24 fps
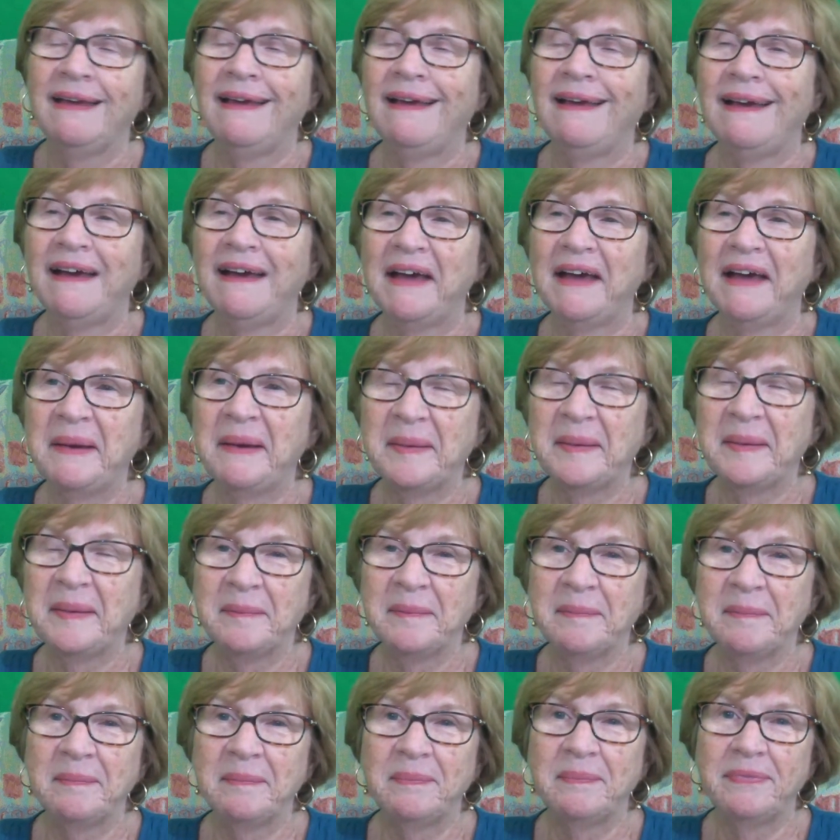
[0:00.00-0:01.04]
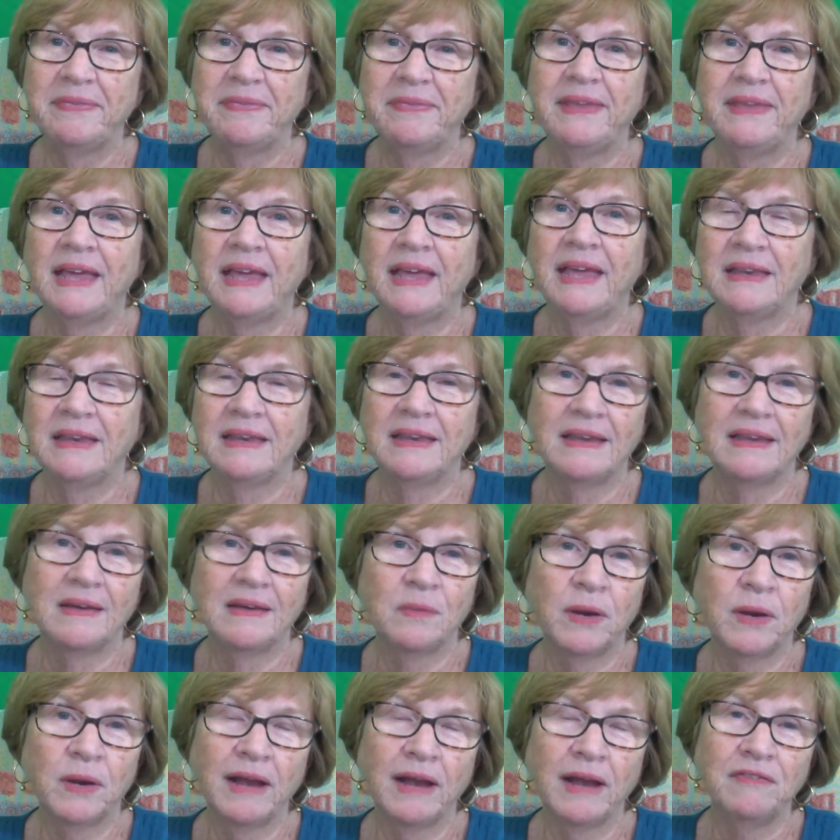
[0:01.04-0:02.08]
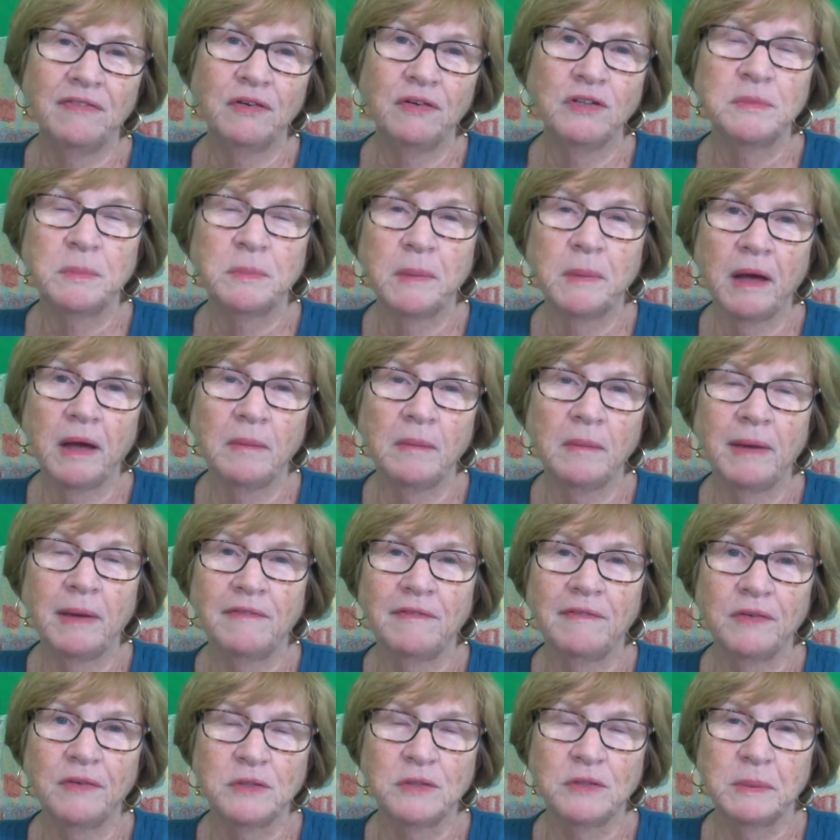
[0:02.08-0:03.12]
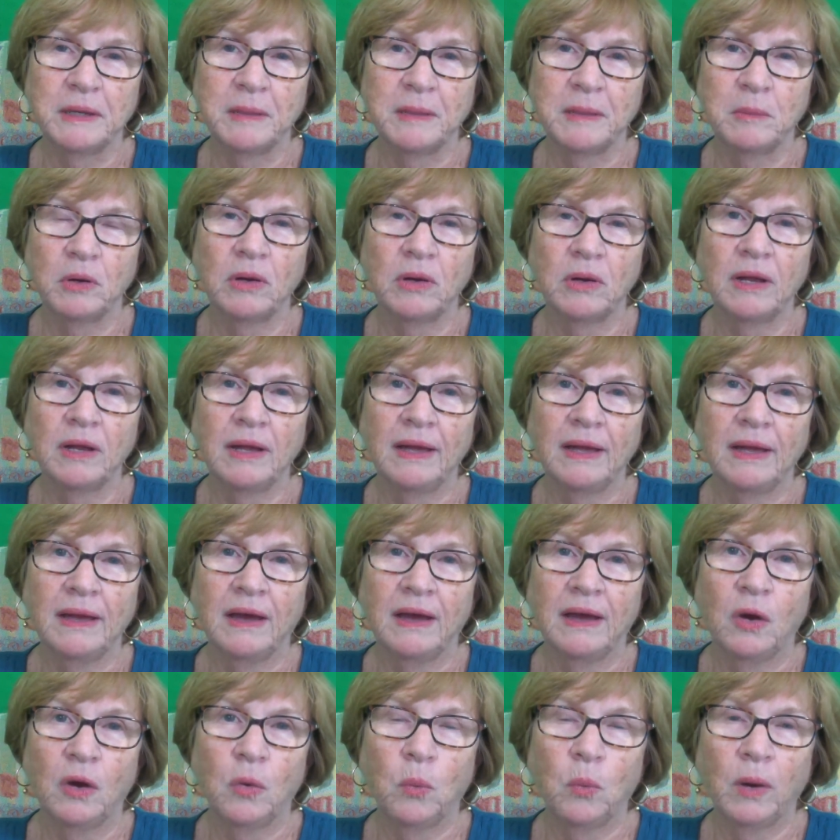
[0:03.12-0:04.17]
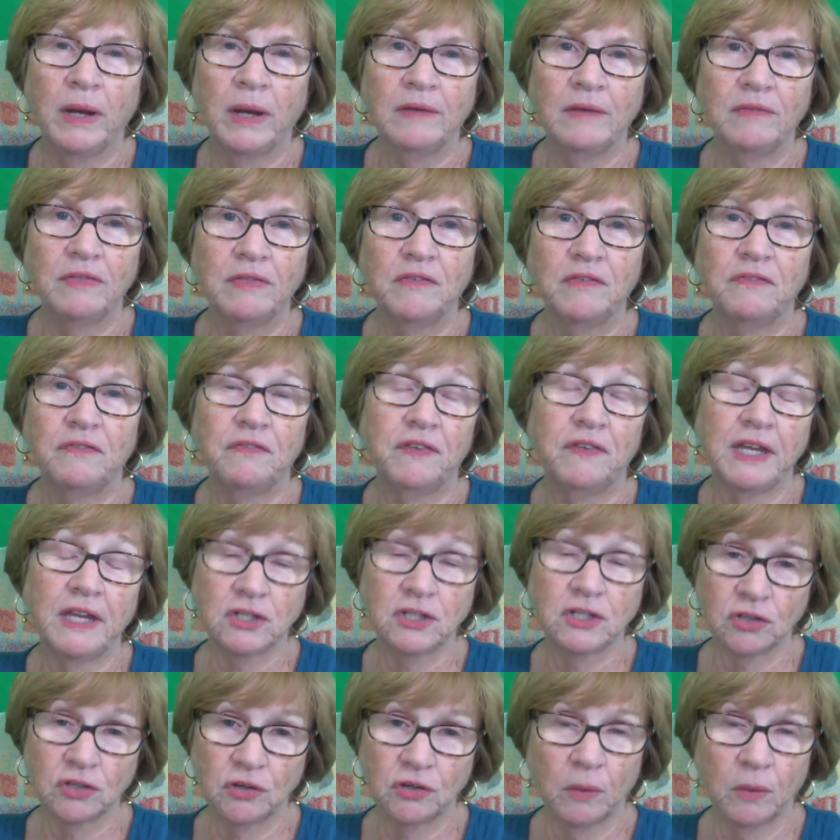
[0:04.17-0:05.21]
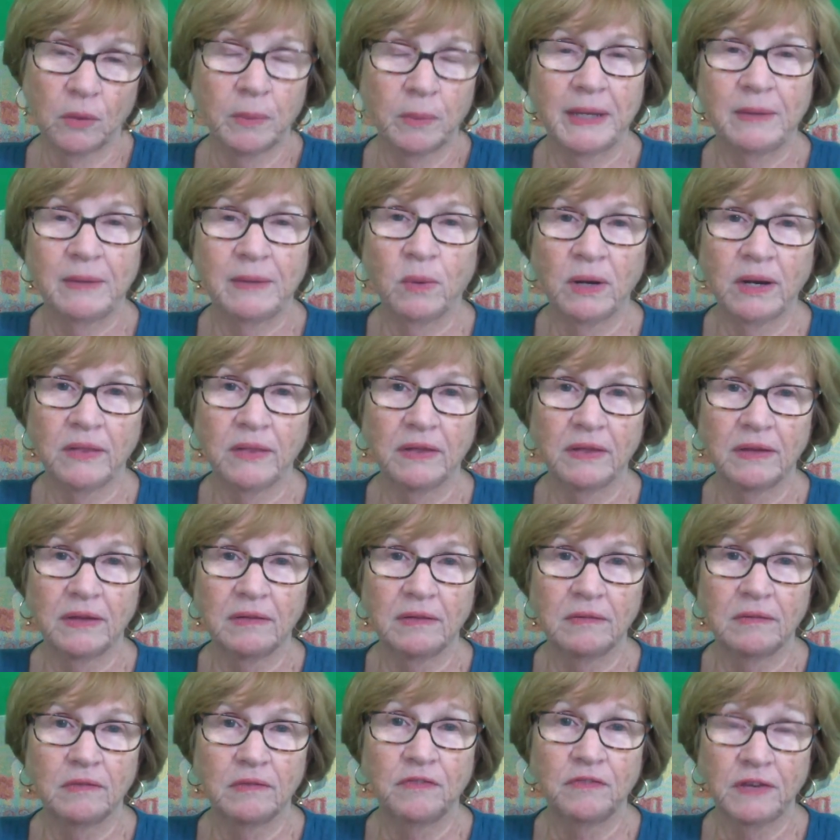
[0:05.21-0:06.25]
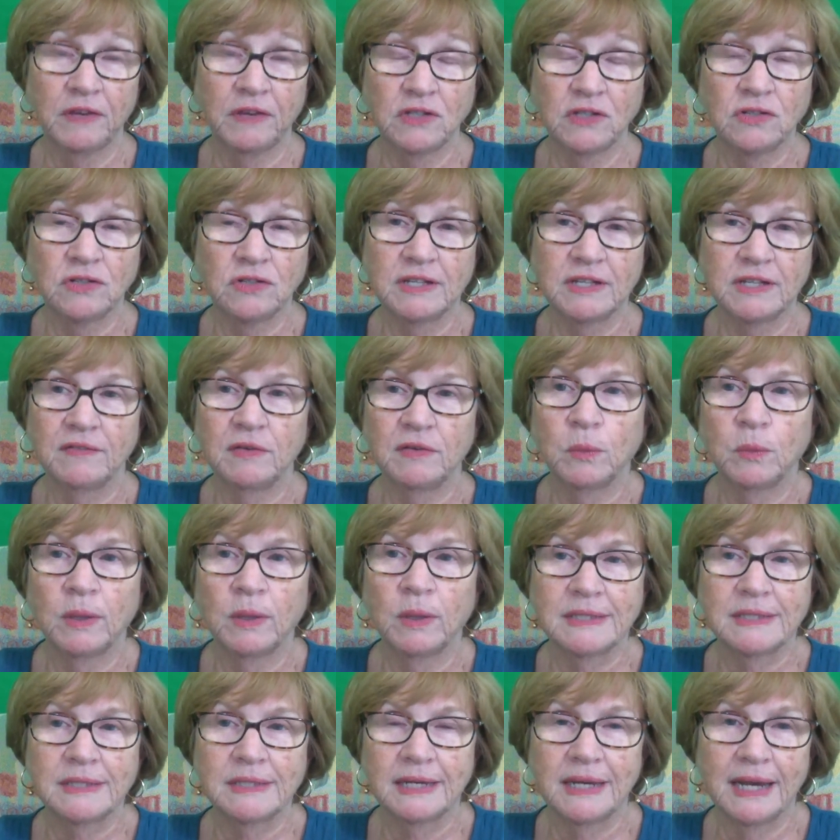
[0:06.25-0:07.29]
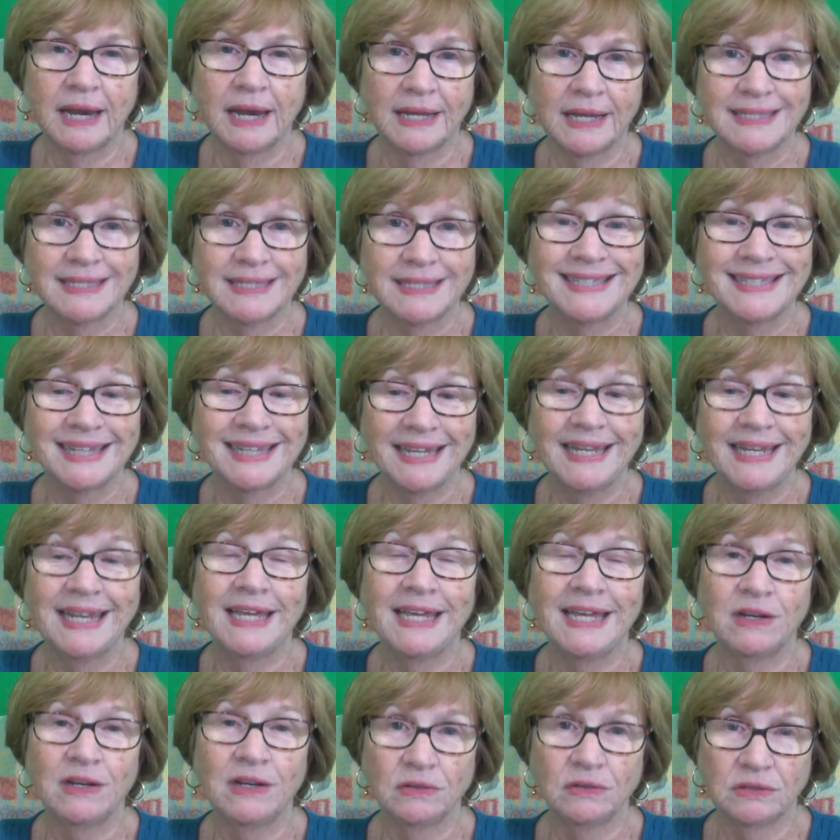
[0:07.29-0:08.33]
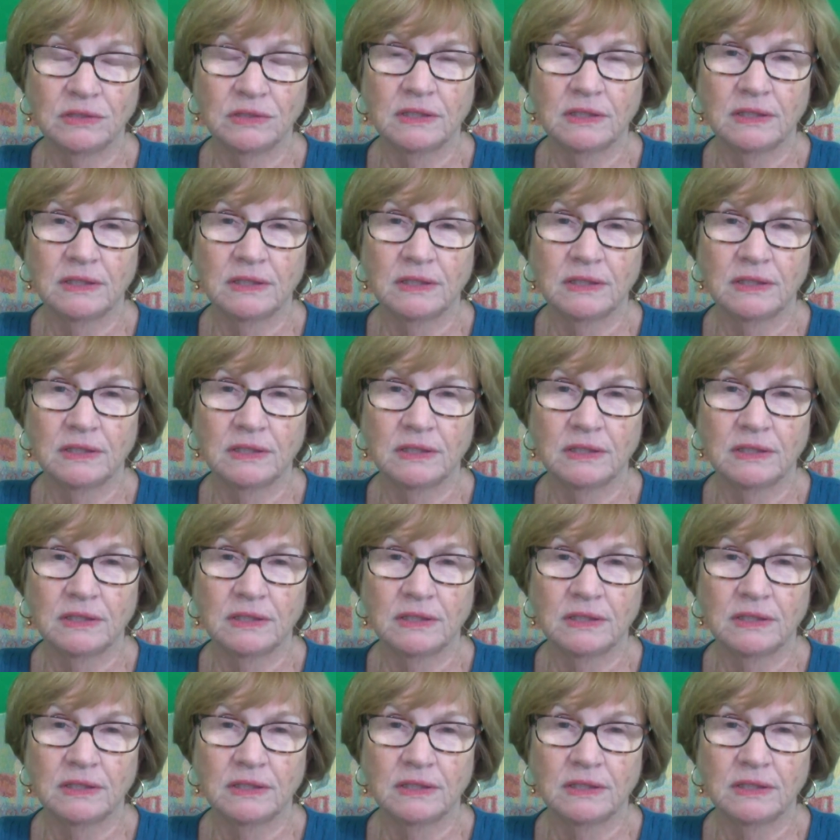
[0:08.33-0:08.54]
And when I first bought my first Beamer, one of the features of it was that it had seat heaters.